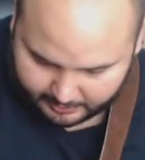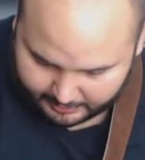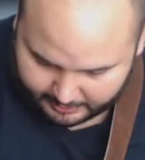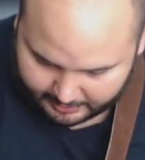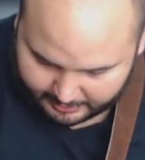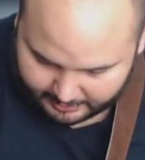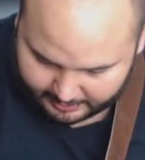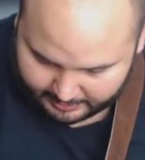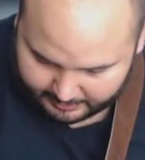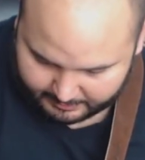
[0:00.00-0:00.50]

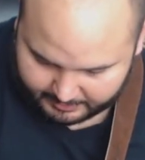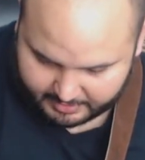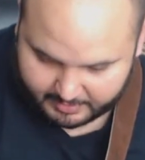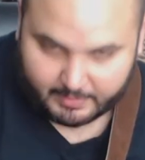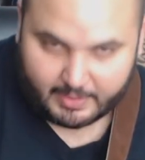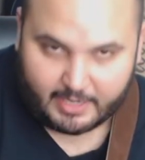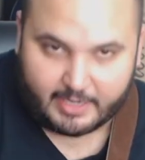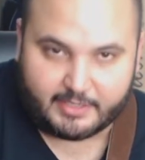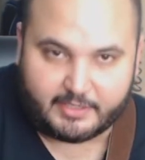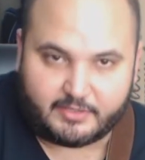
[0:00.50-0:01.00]

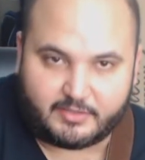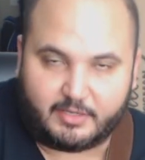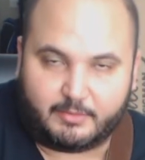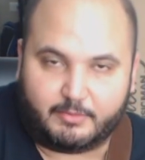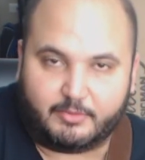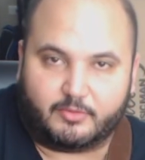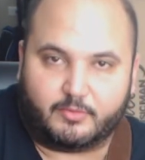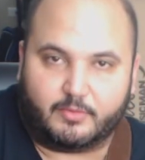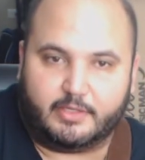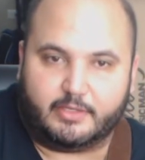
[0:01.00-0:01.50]
The body
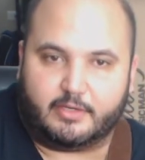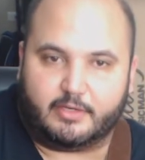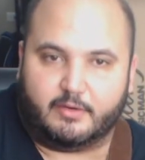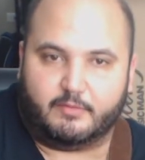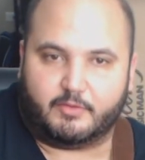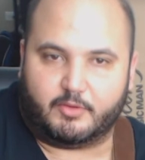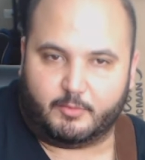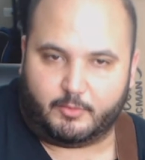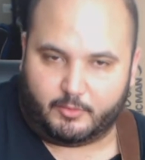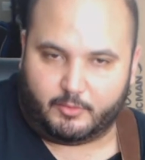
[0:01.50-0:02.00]
shape is really
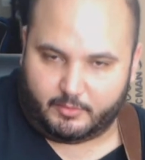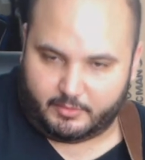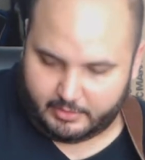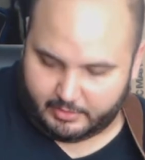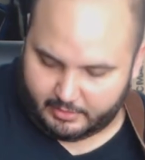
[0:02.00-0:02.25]
comfortable.